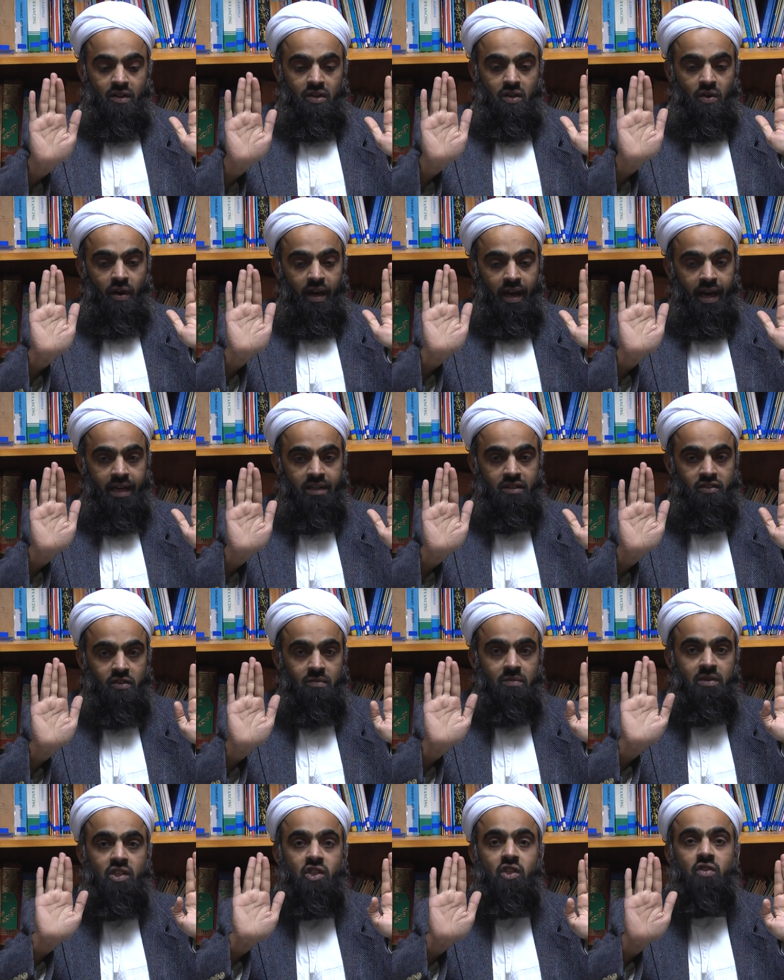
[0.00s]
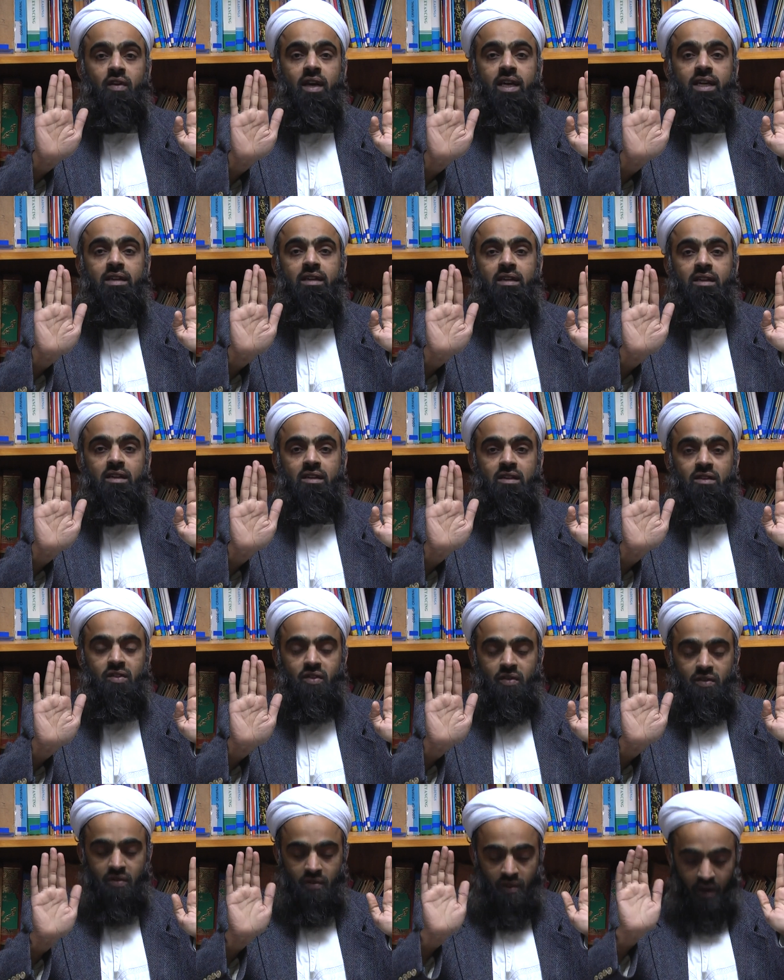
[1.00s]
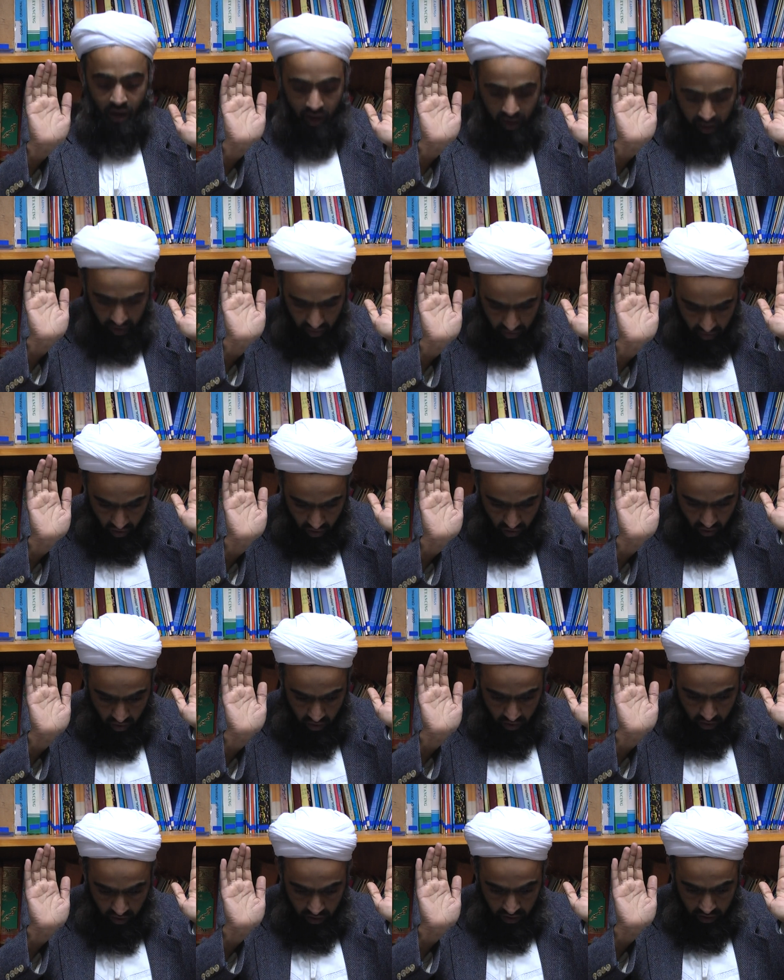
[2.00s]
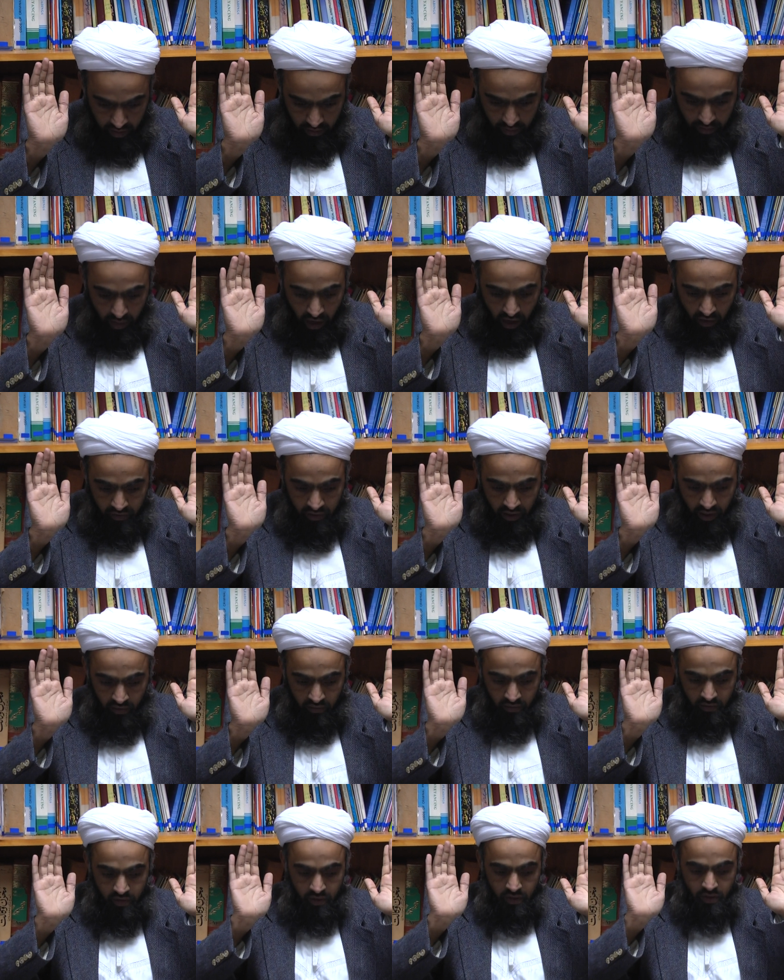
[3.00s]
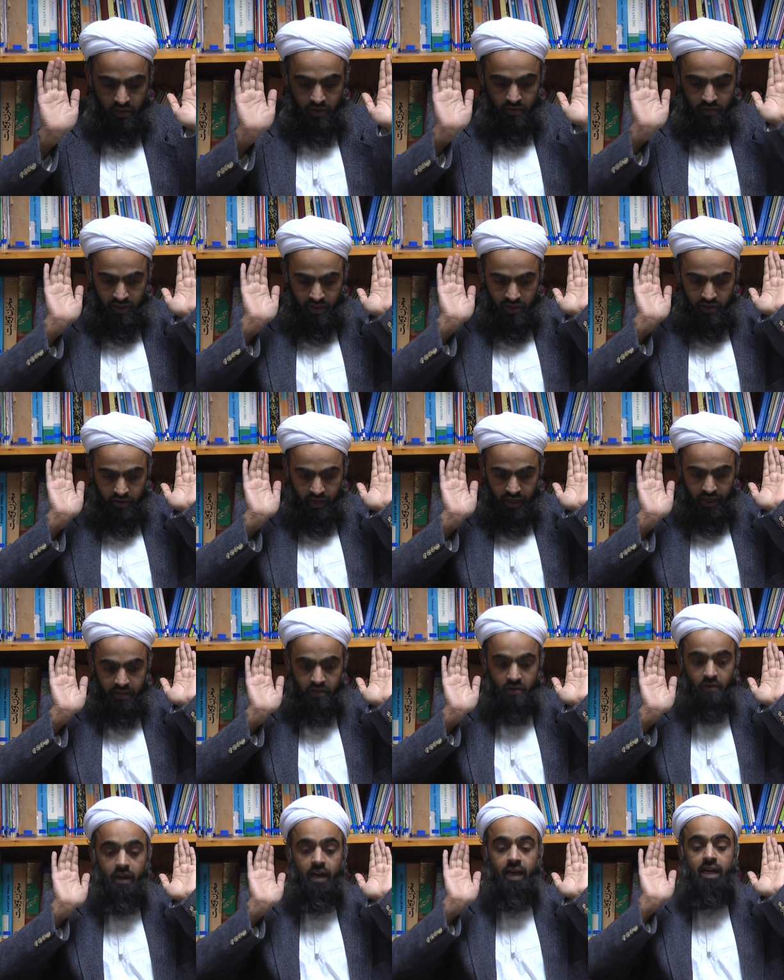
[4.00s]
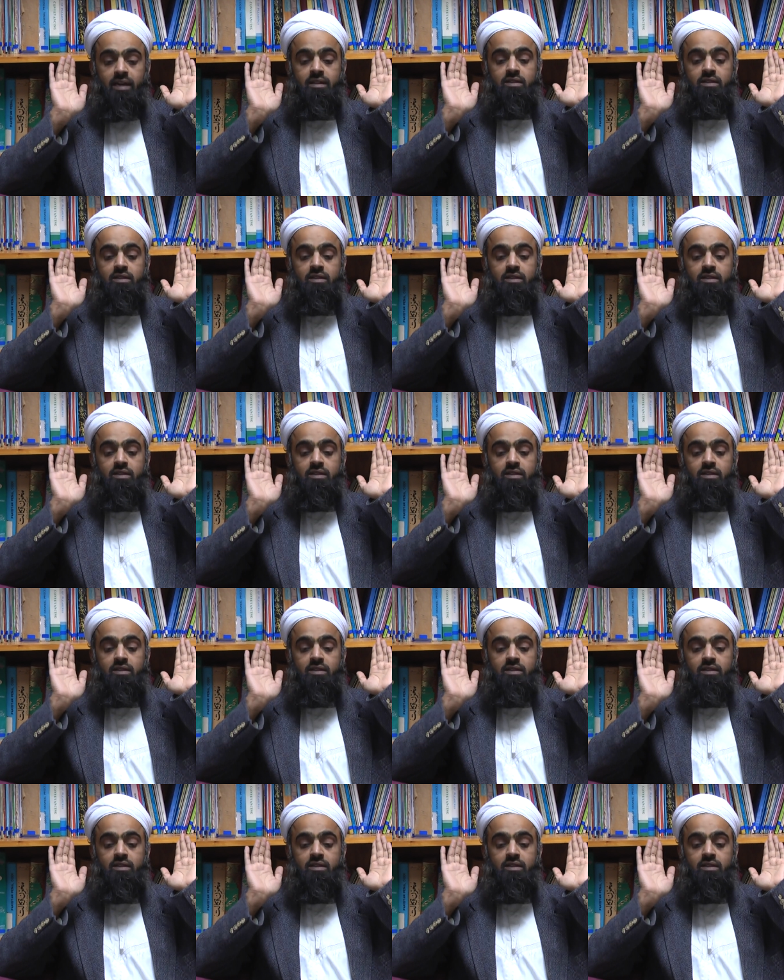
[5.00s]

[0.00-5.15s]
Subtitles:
Your head should be straight, so you can't go bow down to reach your hand. You